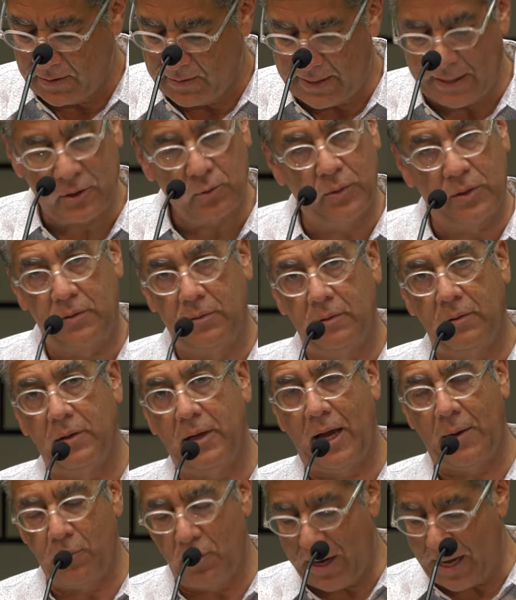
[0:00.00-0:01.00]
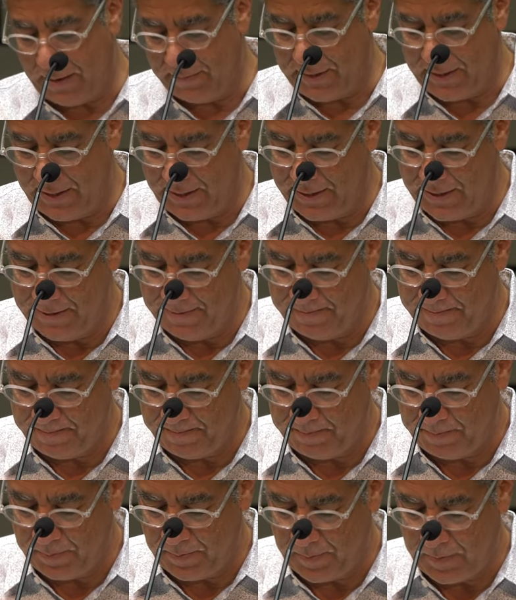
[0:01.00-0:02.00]
That's what Abraham did.
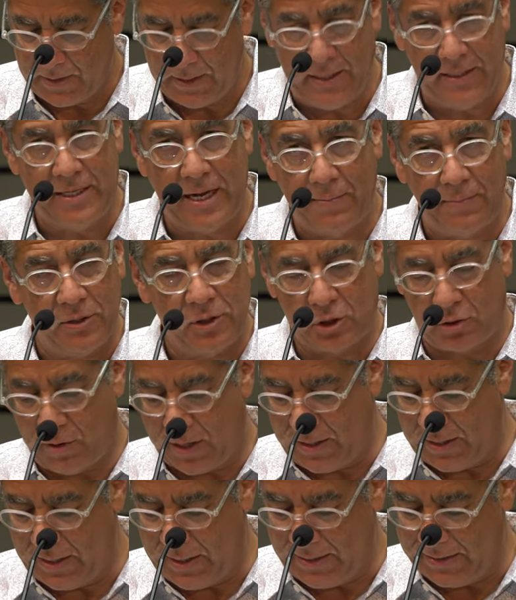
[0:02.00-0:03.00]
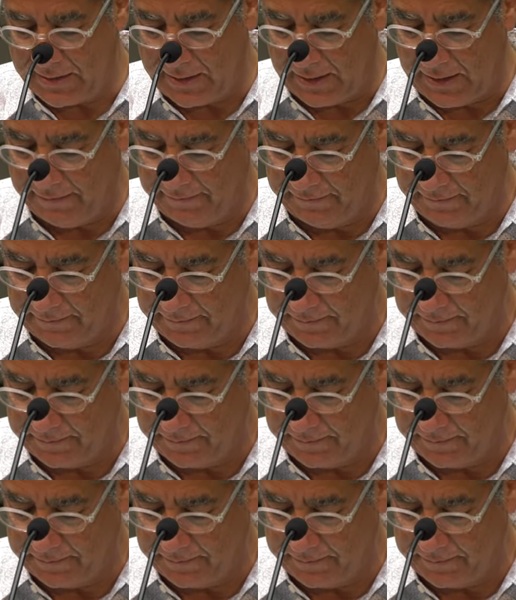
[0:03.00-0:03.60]
He demonstrated his love